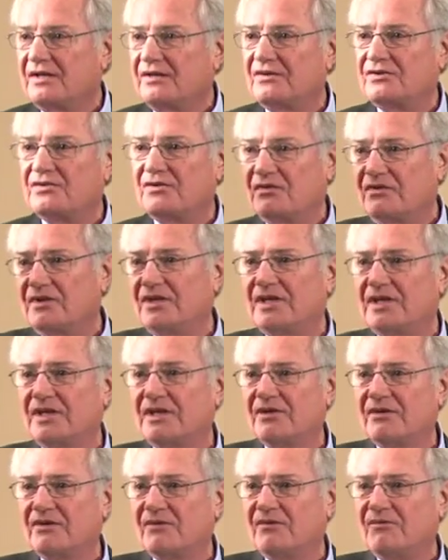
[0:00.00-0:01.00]
There's
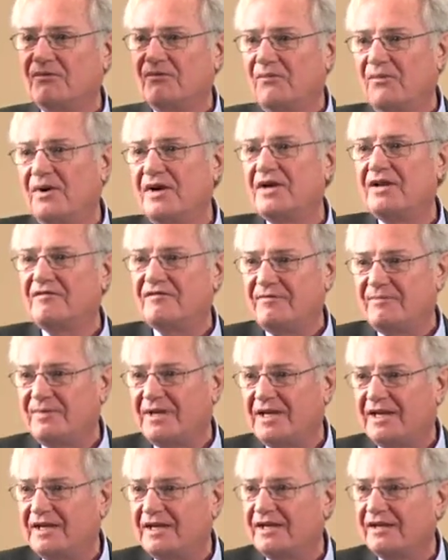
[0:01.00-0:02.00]
only one of
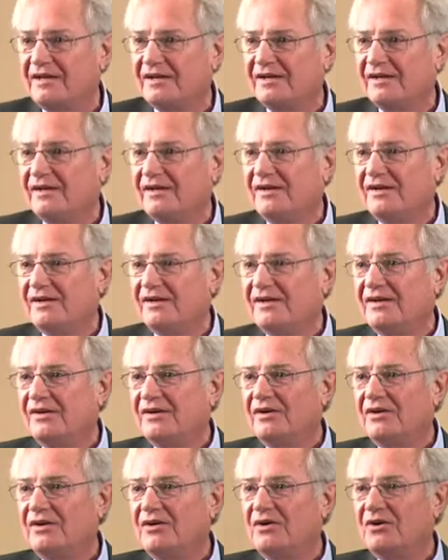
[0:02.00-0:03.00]
me
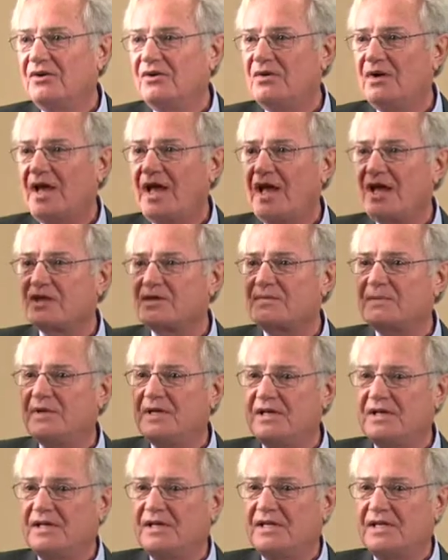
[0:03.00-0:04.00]
who has
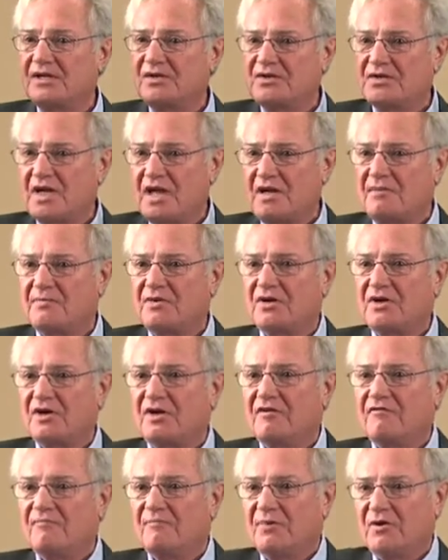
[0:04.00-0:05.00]
been an examiner
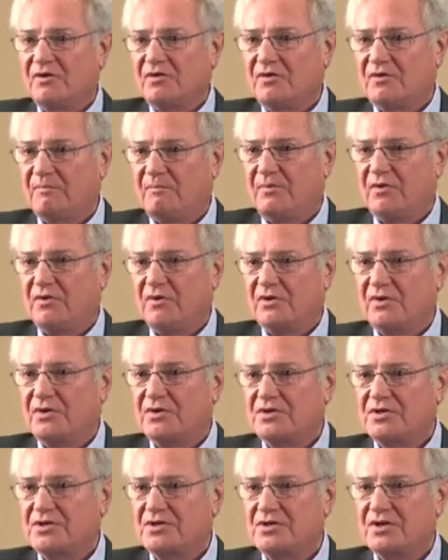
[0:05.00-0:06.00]
of both
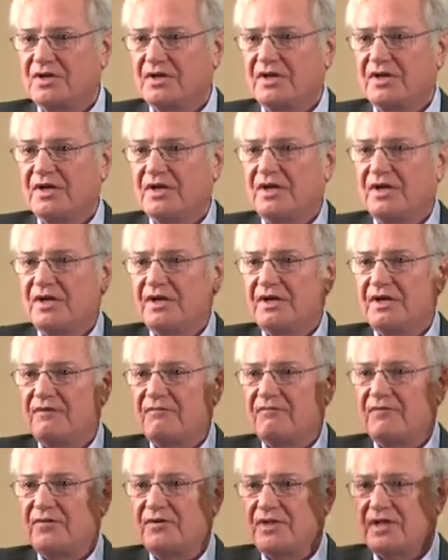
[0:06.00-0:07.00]
boards
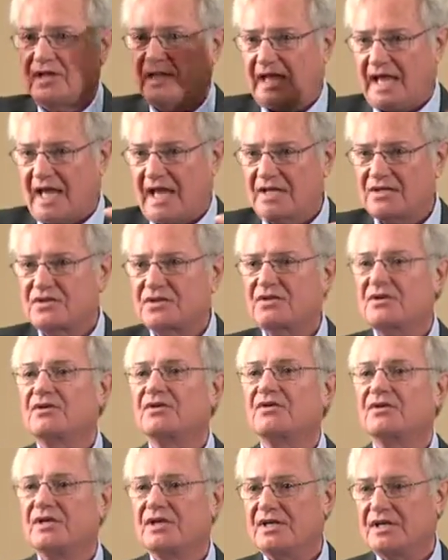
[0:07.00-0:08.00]
for the last
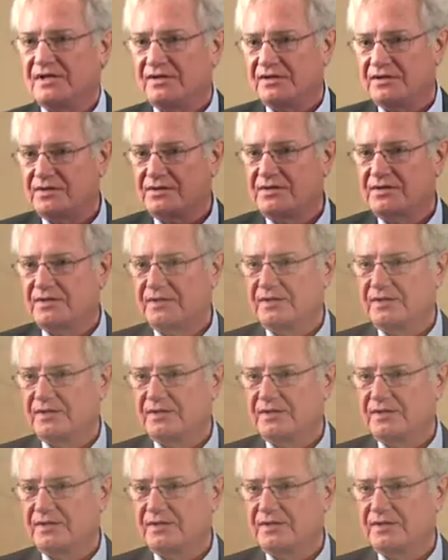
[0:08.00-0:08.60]
30 years.